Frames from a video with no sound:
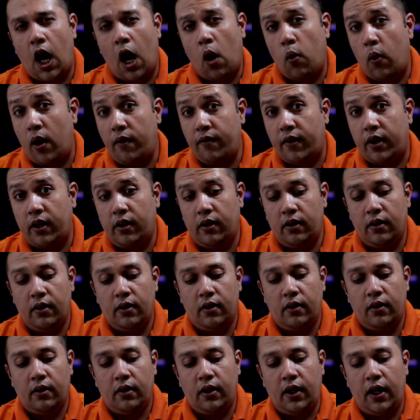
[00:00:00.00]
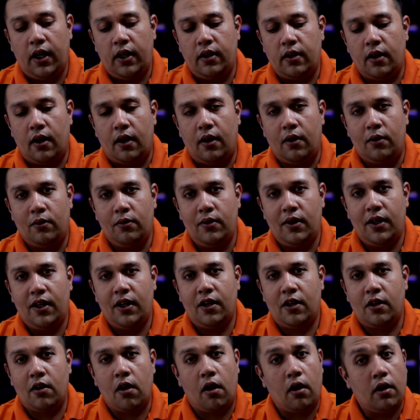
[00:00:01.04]
However, it
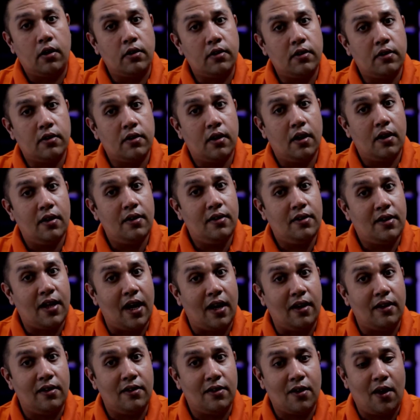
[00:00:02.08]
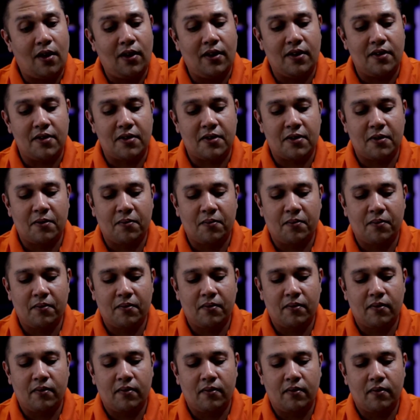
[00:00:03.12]
only costs $10.
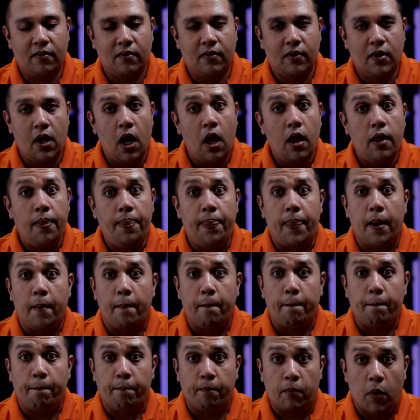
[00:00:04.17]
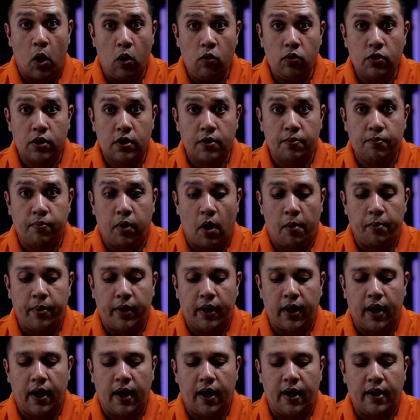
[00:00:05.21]
The most
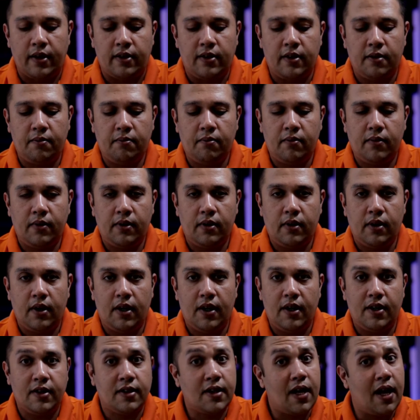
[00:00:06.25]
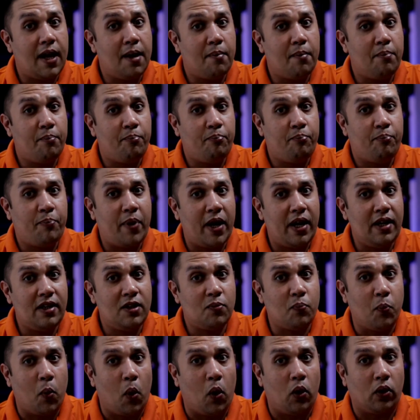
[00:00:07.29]
popular item is a
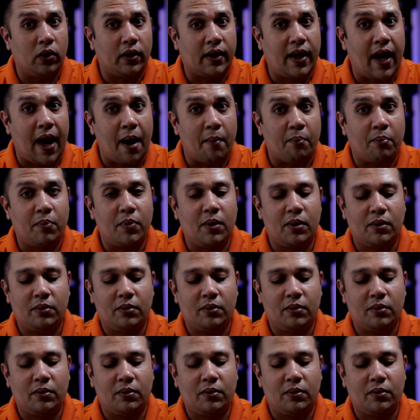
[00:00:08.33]
baseball cap.